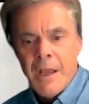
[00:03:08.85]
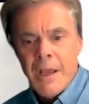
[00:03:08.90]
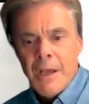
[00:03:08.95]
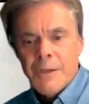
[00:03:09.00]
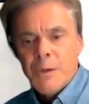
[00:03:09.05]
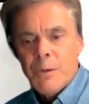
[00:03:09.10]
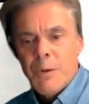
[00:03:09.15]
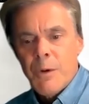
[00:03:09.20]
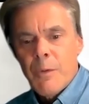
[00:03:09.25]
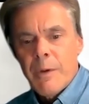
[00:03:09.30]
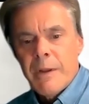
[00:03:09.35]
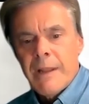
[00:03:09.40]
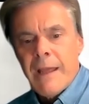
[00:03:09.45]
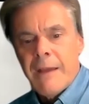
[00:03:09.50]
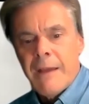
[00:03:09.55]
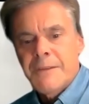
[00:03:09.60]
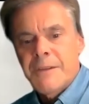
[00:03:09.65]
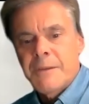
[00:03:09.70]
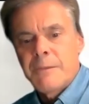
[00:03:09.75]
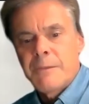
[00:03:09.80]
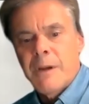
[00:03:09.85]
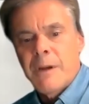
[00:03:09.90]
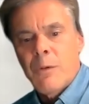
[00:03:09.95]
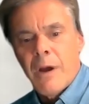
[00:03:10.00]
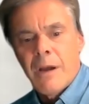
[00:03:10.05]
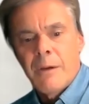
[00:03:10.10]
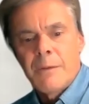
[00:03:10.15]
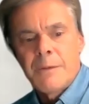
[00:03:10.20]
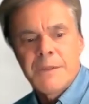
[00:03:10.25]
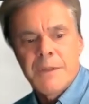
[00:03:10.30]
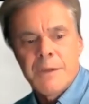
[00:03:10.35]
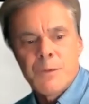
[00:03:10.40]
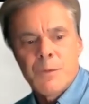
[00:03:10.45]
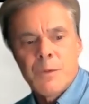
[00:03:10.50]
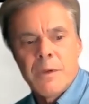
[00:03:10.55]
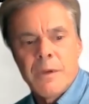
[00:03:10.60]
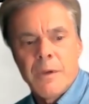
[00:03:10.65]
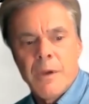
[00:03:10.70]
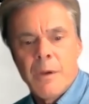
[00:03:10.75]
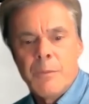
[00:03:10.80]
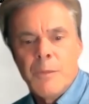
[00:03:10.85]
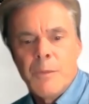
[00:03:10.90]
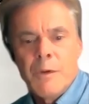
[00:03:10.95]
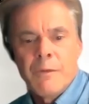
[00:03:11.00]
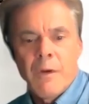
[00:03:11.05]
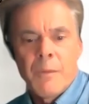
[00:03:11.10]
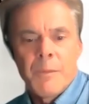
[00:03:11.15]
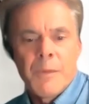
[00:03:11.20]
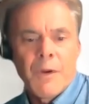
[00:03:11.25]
So we will have some requirements as we move on,